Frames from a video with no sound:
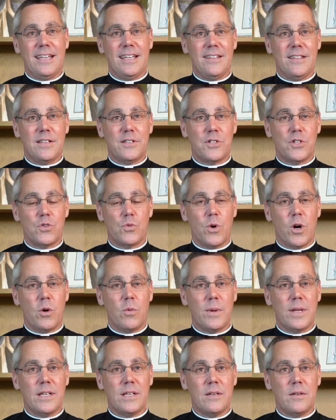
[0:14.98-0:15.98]
This is where
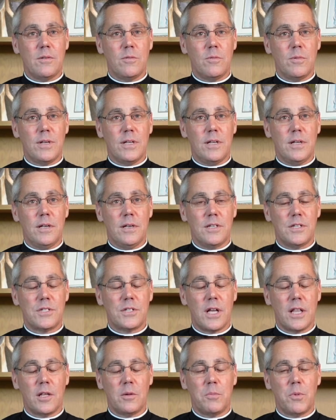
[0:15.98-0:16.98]
we
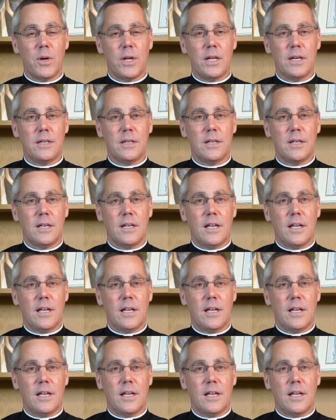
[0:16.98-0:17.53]
celebrate